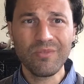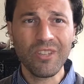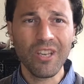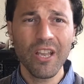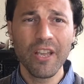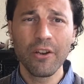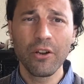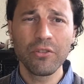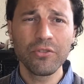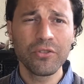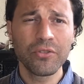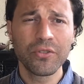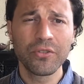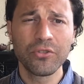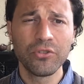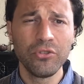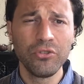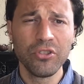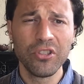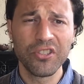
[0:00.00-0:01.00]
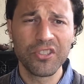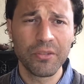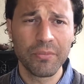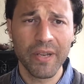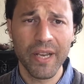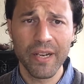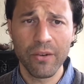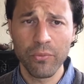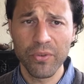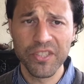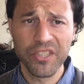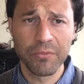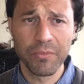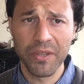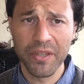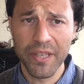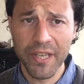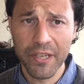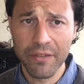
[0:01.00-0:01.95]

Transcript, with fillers: And also there's usually some kind of wisdom at the end